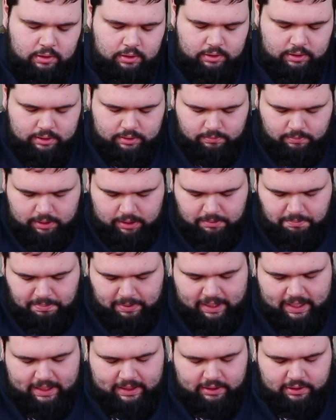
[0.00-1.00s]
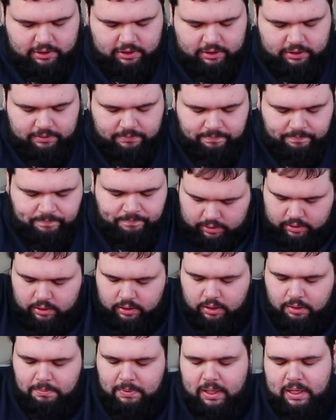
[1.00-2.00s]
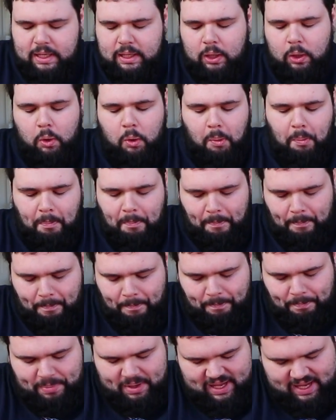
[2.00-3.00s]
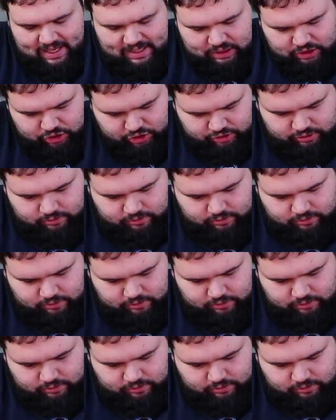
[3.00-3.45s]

This is weird packaging. Come here, you little bitch.